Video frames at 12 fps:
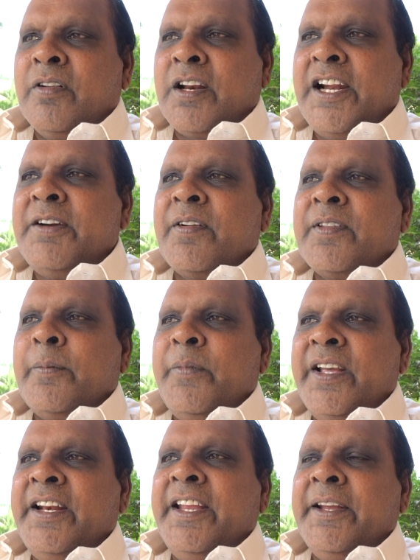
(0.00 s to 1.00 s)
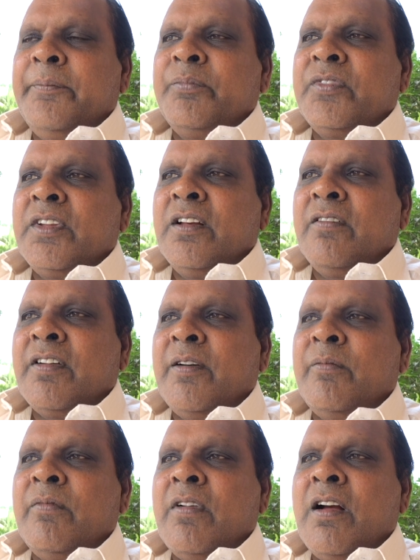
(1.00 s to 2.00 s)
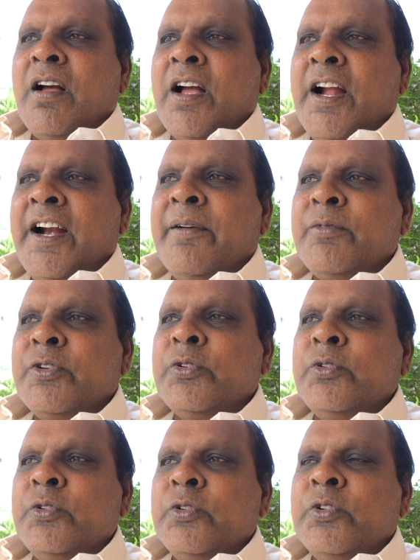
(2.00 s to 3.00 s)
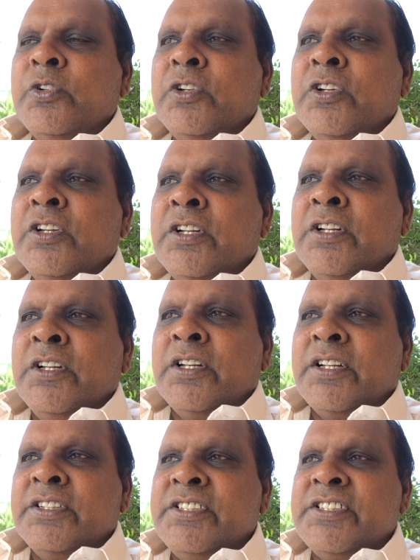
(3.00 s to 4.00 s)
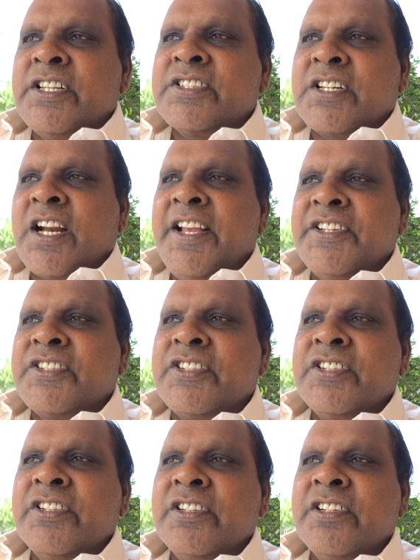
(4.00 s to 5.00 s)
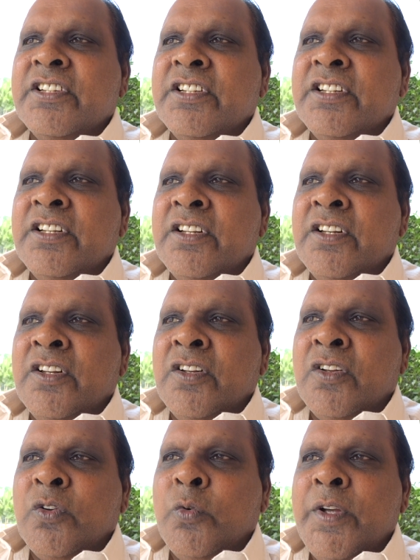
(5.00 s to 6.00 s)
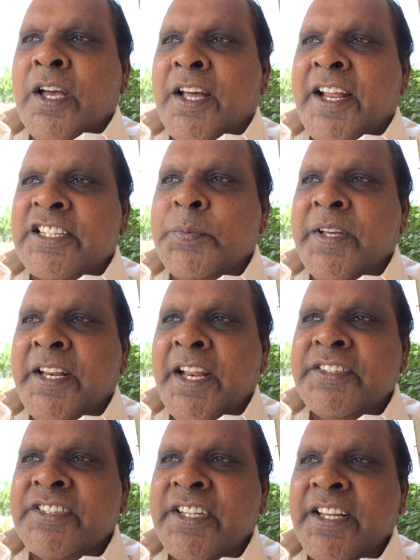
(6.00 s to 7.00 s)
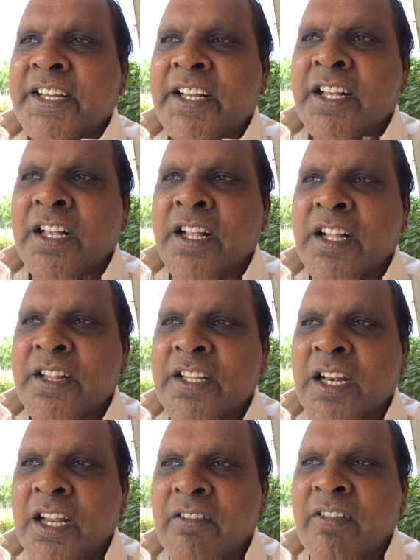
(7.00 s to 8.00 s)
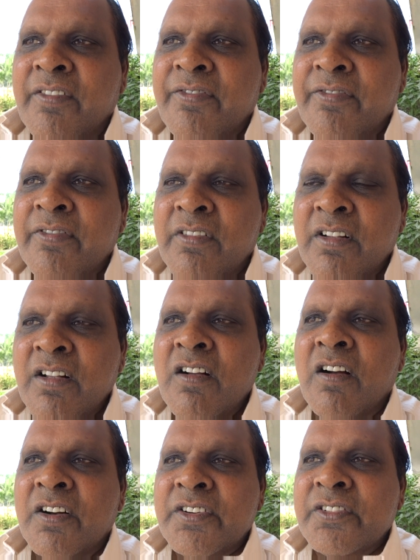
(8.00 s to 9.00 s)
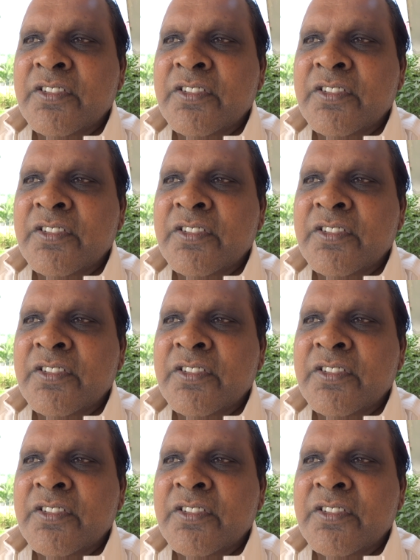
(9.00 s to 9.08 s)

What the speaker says: right from the beginning, from Adam to Jesus Christ, we are experiencing the love of God.